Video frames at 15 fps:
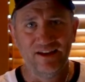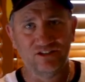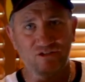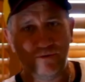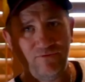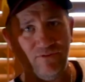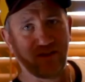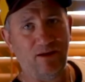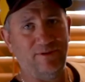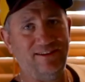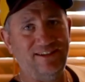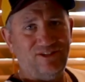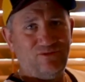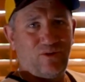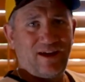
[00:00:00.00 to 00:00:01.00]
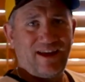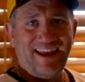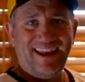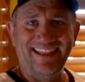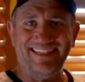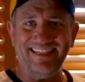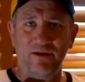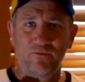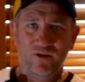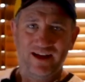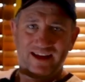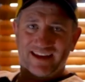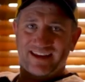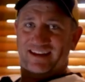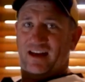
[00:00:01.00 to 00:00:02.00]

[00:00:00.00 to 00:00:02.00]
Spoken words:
So if you're coming this way, that way,